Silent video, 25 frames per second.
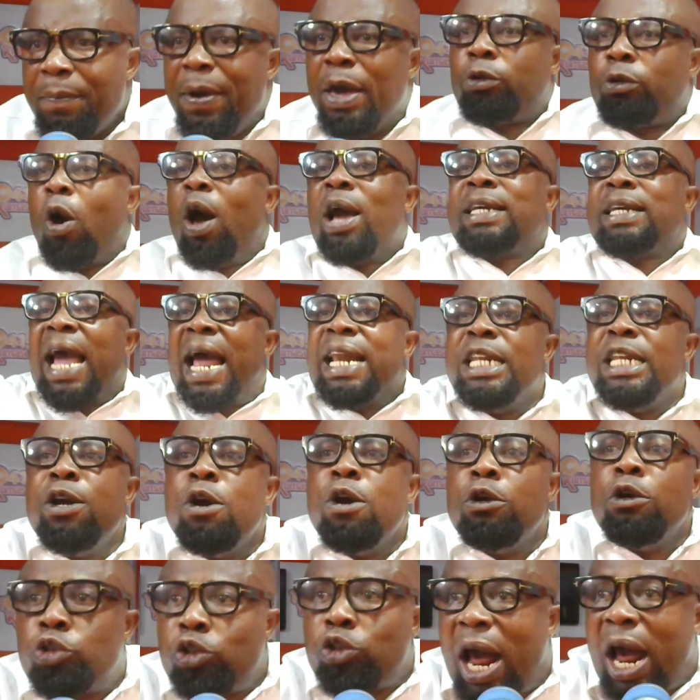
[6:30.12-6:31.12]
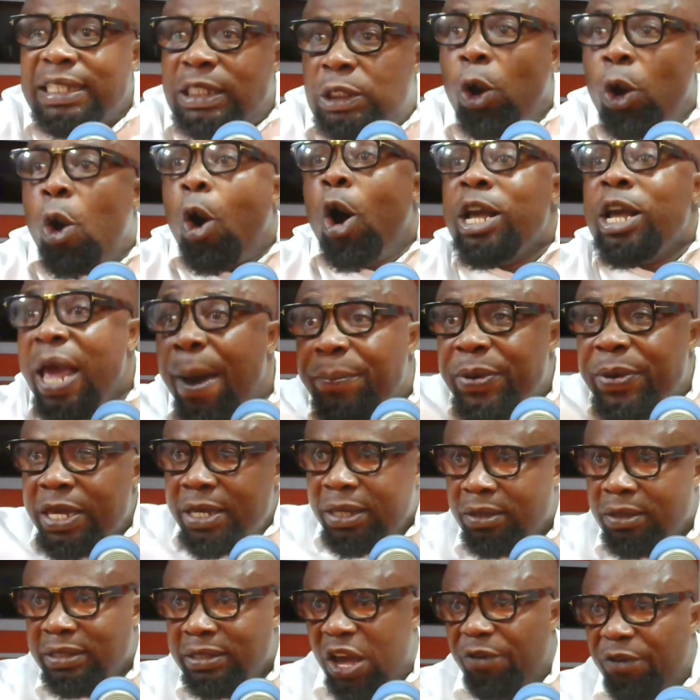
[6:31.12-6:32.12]
Because can you try so or you
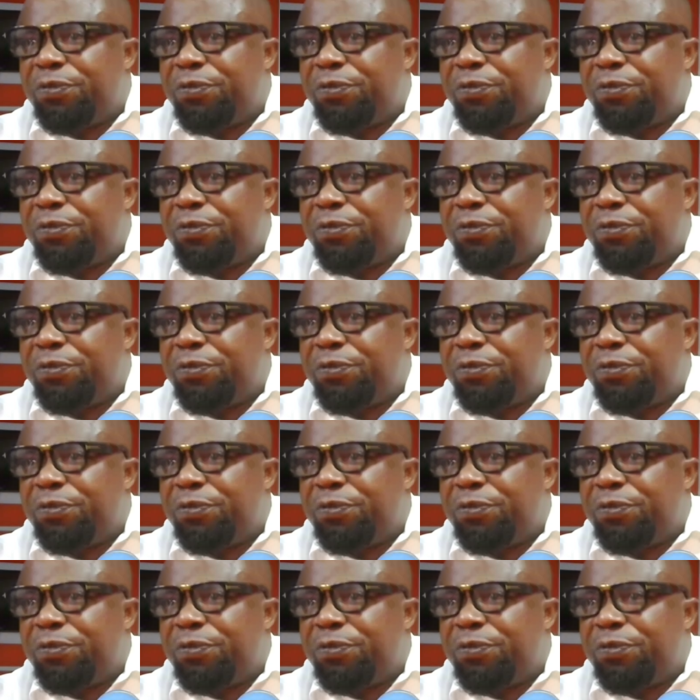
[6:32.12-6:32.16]
be?